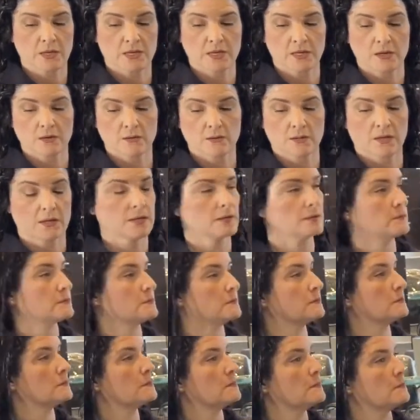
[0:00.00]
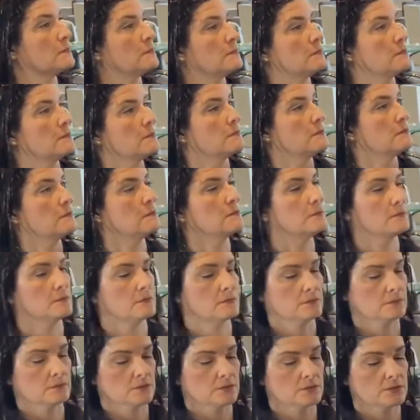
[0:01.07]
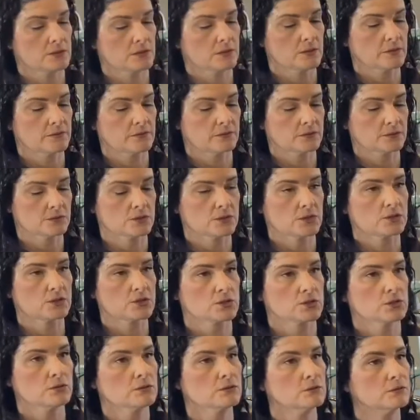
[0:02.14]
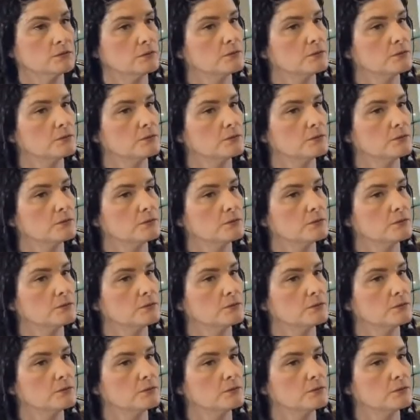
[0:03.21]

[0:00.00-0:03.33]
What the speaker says: hairline. So I have a little tissue.